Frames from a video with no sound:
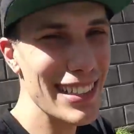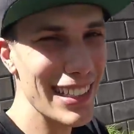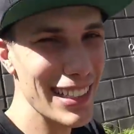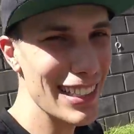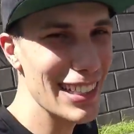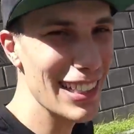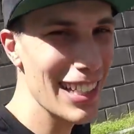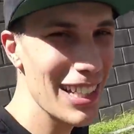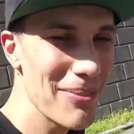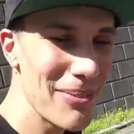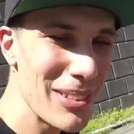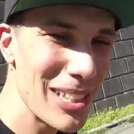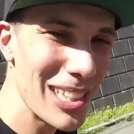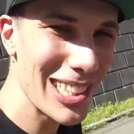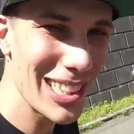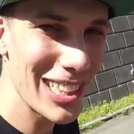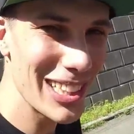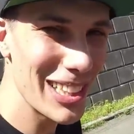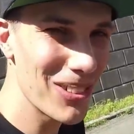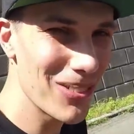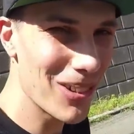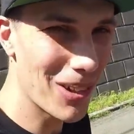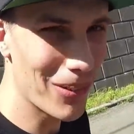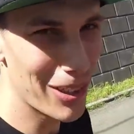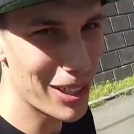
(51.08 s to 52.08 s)
let me show
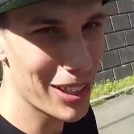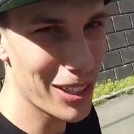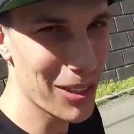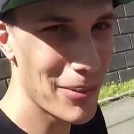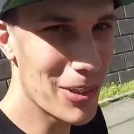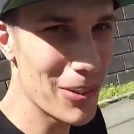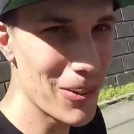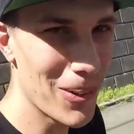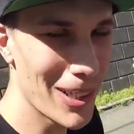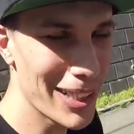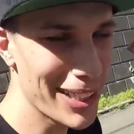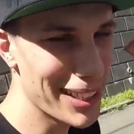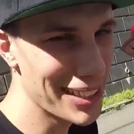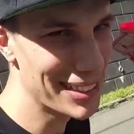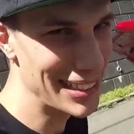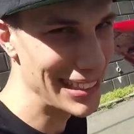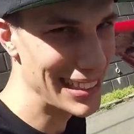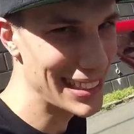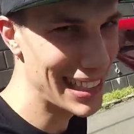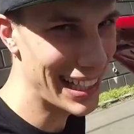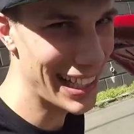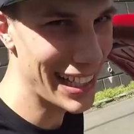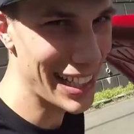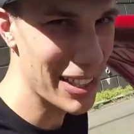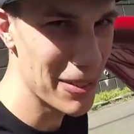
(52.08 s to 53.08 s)
you what we're going to be working on
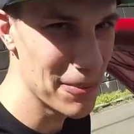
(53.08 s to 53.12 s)
today.